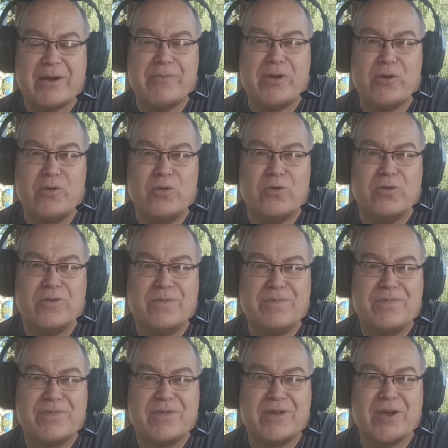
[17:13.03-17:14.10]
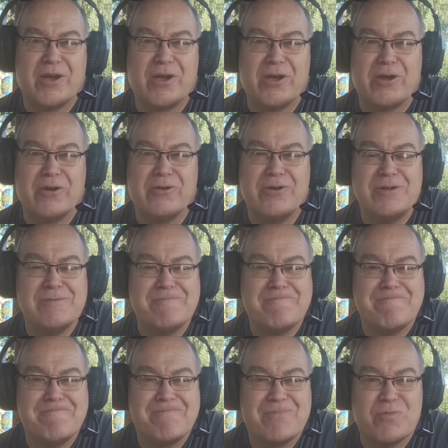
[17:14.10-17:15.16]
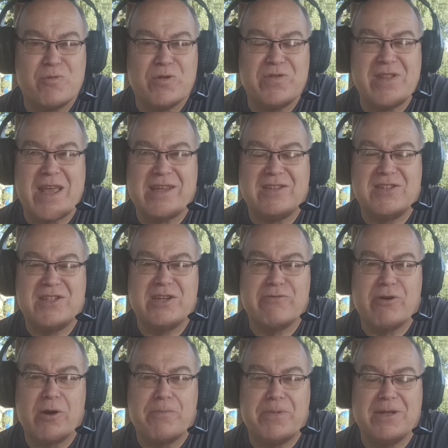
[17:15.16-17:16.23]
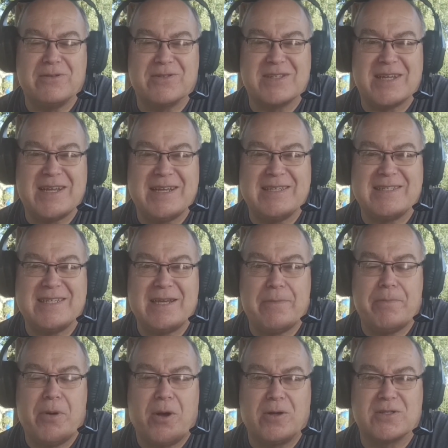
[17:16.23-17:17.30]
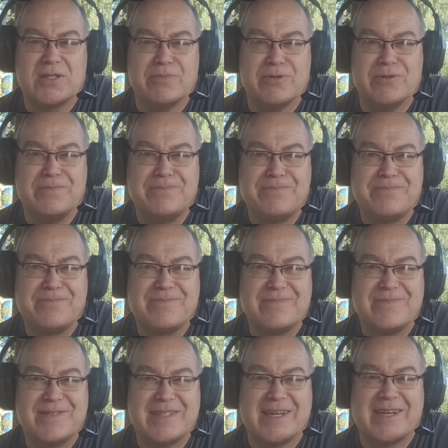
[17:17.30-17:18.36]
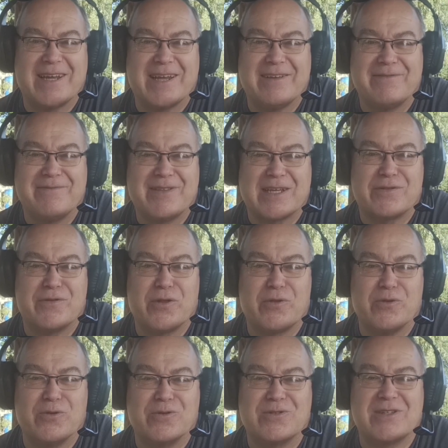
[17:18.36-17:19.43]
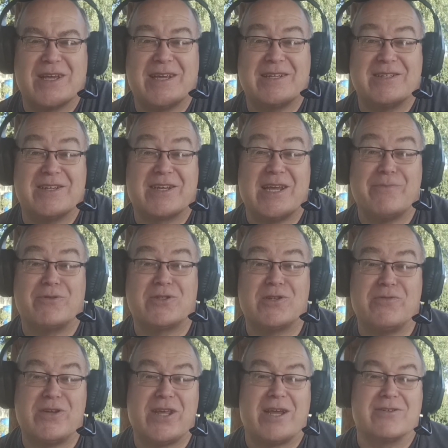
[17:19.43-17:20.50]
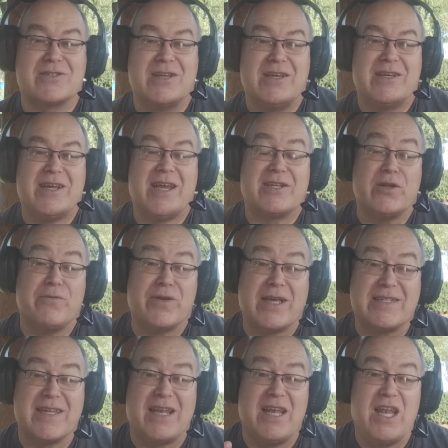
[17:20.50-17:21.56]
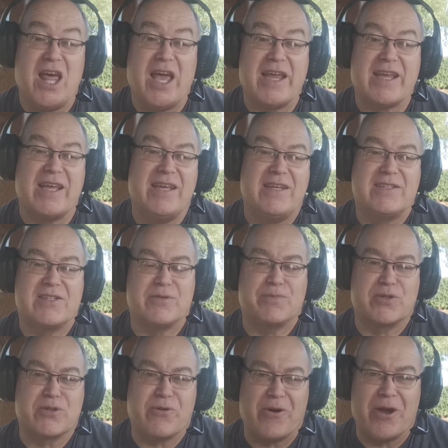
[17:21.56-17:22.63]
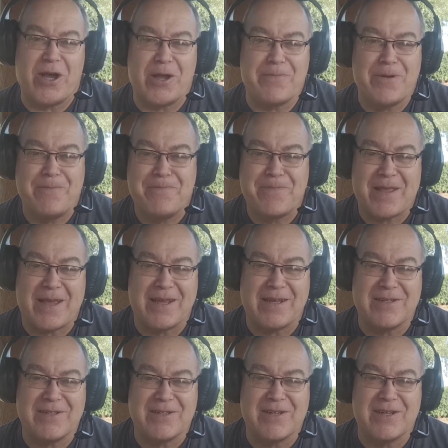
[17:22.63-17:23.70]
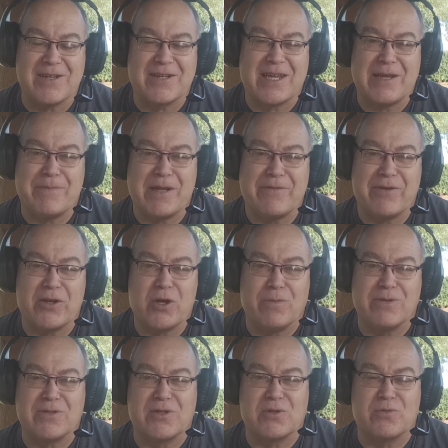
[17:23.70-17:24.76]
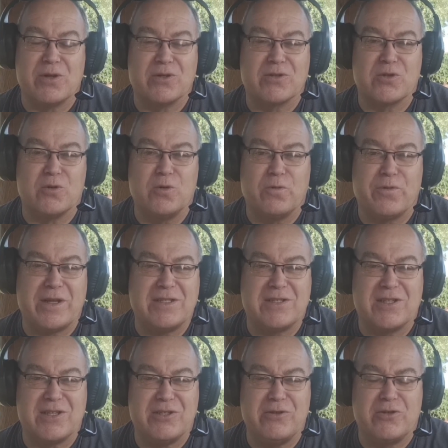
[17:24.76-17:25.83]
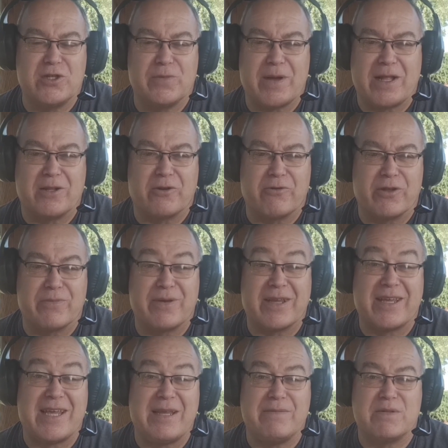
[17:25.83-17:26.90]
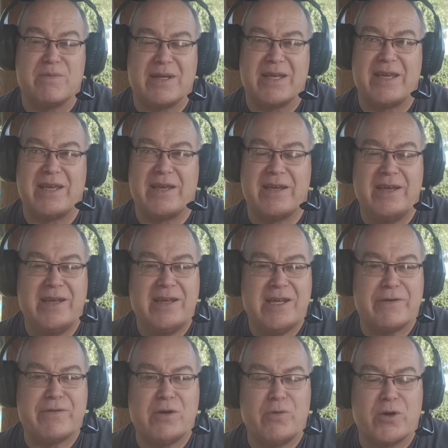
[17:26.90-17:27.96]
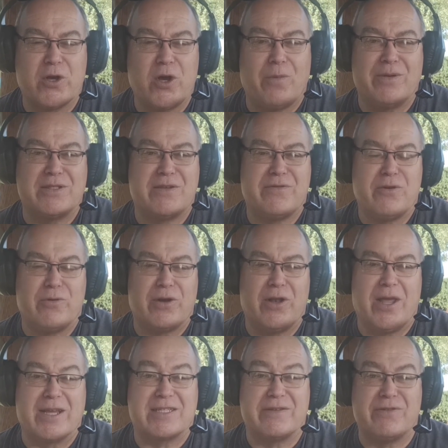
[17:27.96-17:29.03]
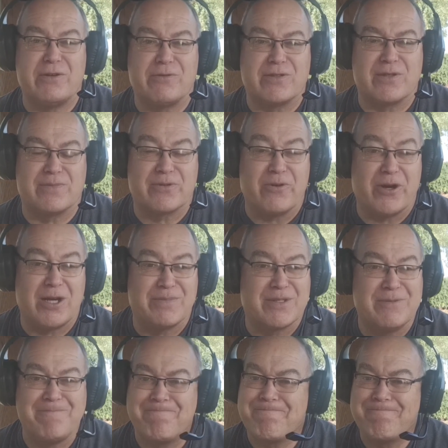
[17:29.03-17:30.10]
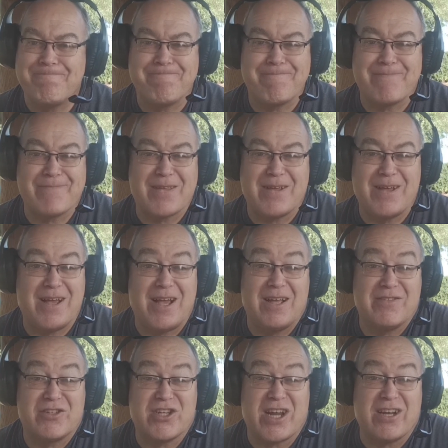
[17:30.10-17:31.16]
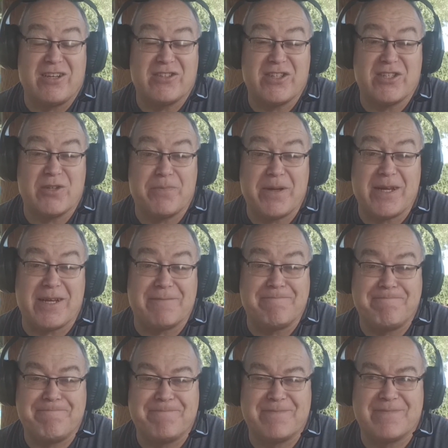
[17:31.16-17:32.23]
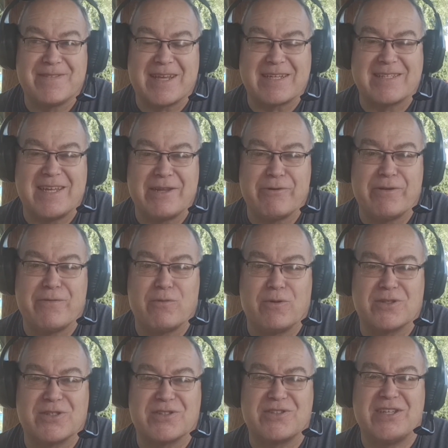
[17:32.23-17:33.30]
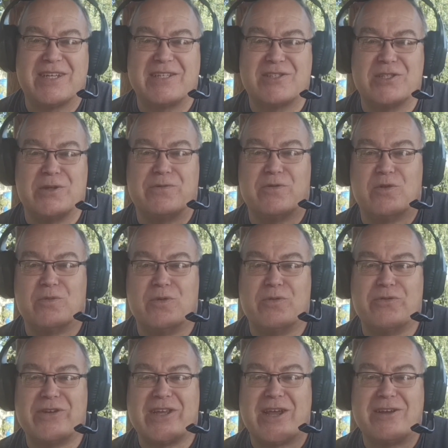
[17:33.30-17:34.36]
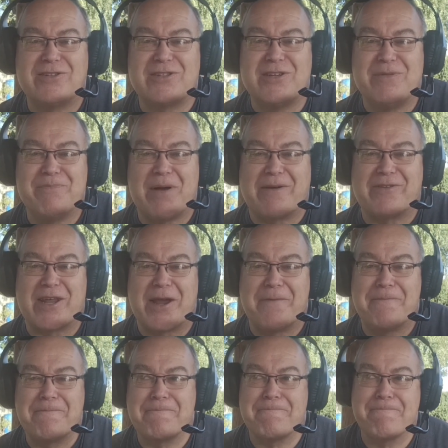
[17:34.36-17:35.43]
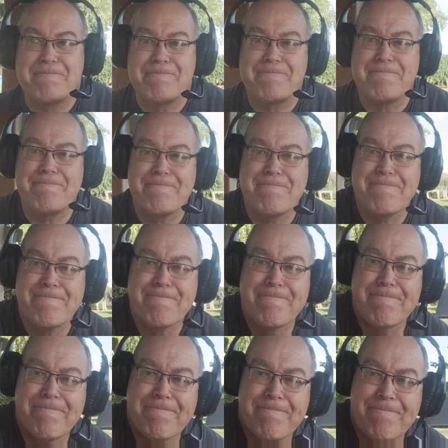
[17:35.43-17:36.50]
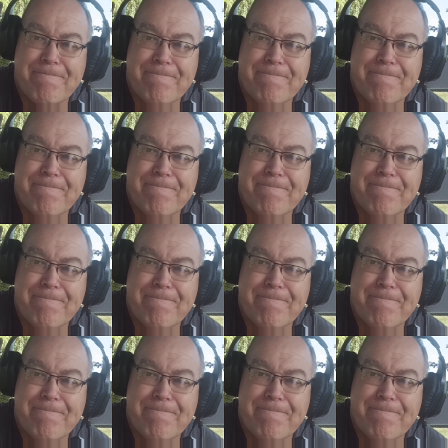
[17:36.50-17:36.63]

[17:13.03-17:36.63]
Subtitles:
Can we all go with net zero bills? Is it possible? Take care. Thanks for the thoughts, and keep watching the videos. Yeah, don't forget to like, subscribe, and keep leaving comments as well, because it all feeds the YouTube algorithm and keeps me here. If no one comments, if no one likes, if no one subscribes, the channel will disappear. Thanks anyway for watching. See you again soon for more videos. Bye for now.